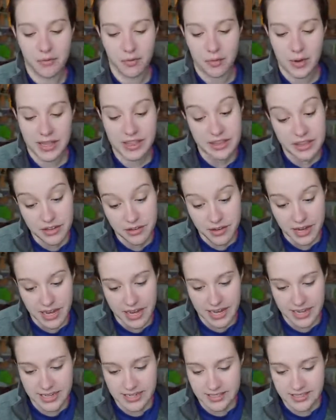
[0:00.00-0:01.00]
with you
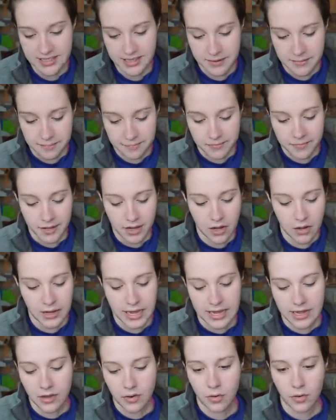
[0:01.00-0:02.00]
guys Okay,